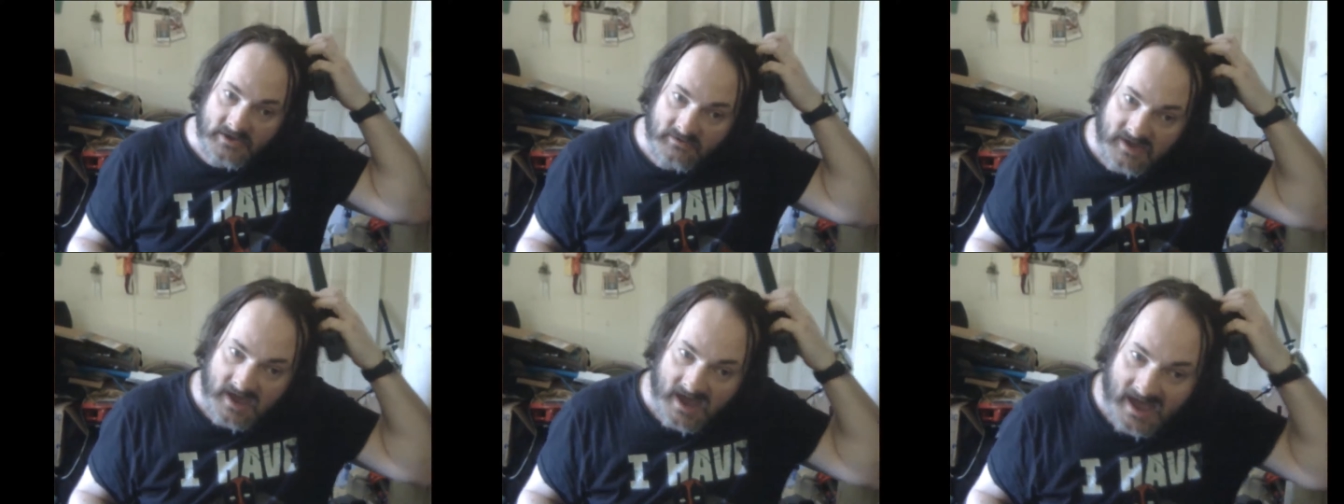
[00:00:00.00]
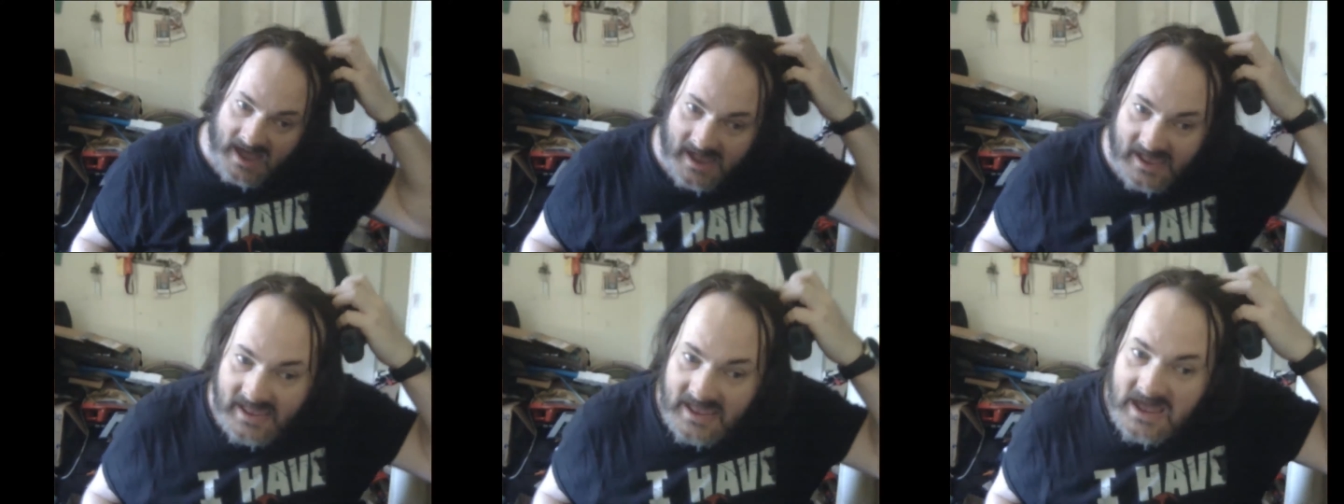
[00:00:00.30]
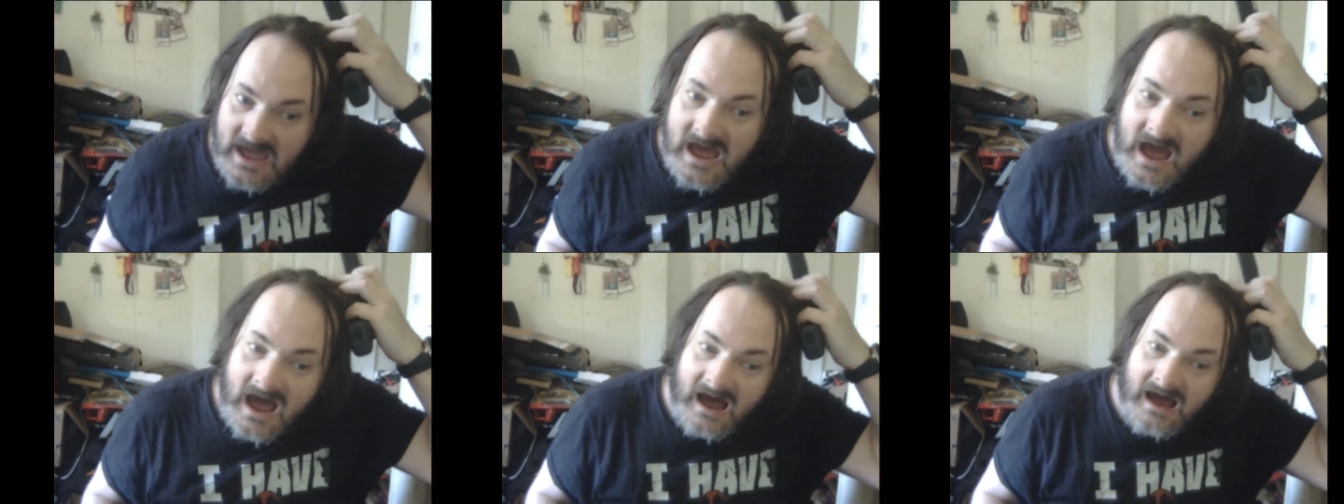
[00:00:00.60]
guy
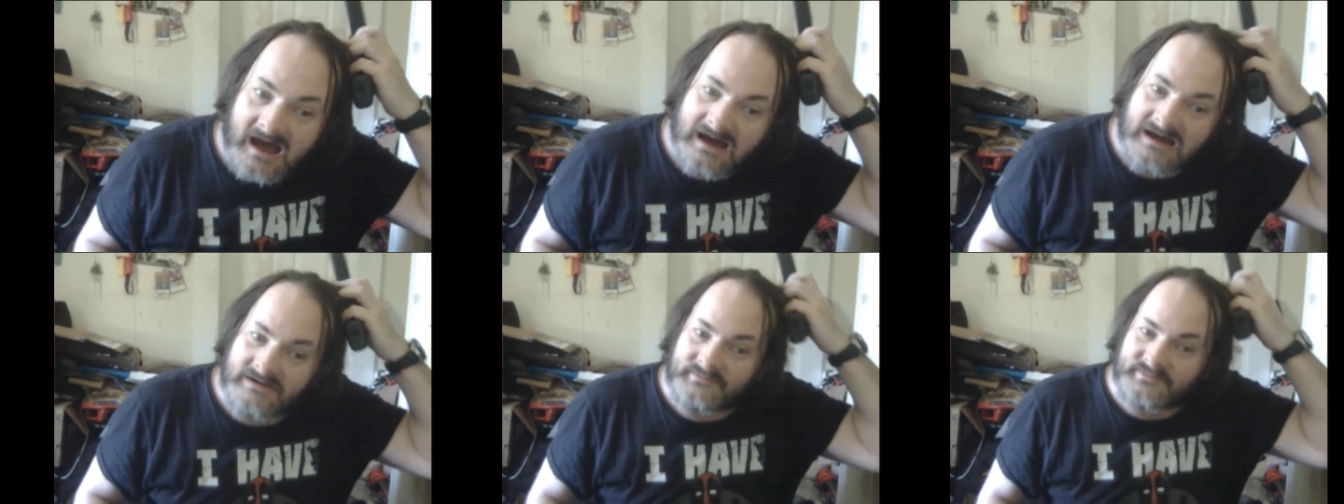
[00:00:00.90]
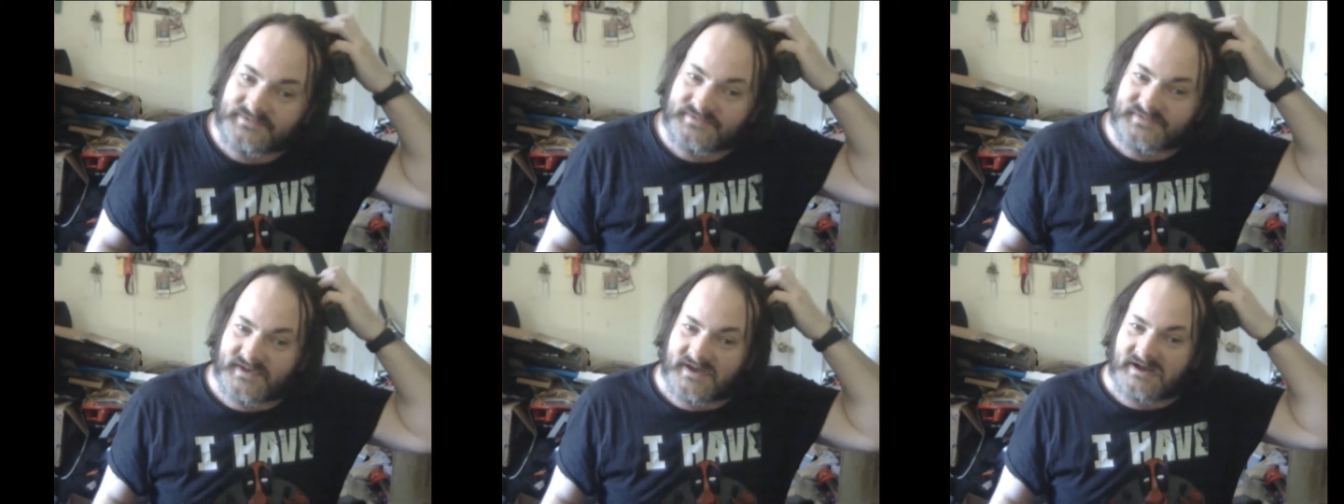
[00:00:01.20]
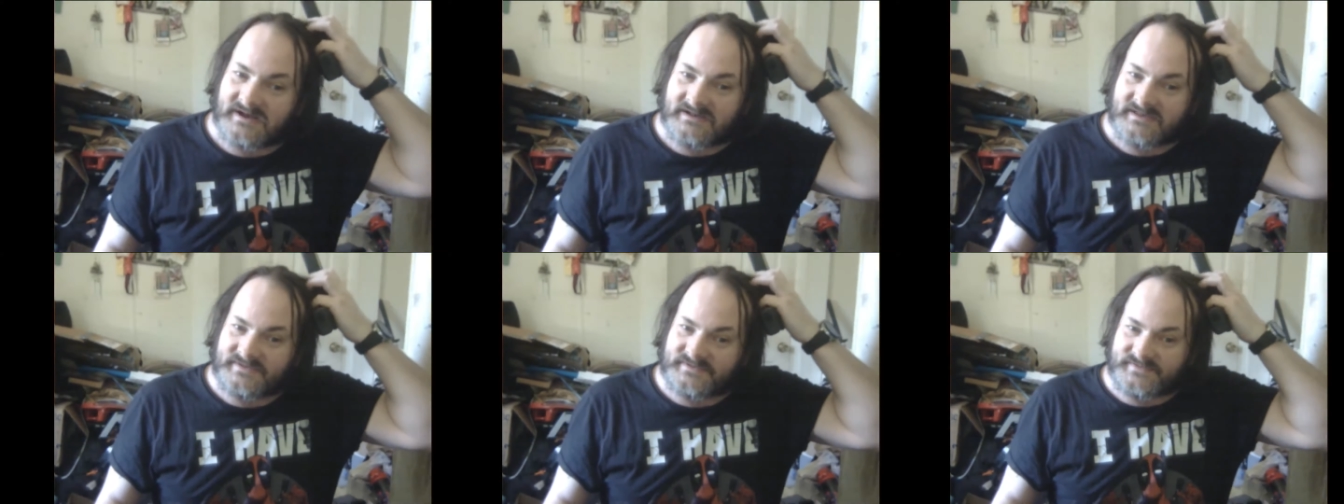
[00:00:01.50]
who's
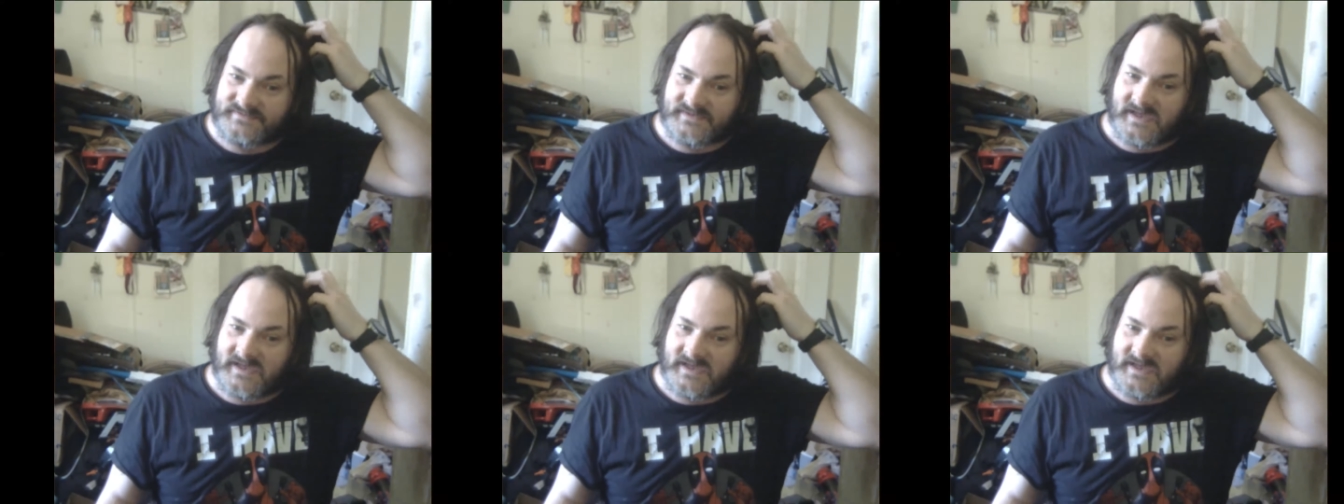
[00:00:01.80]
his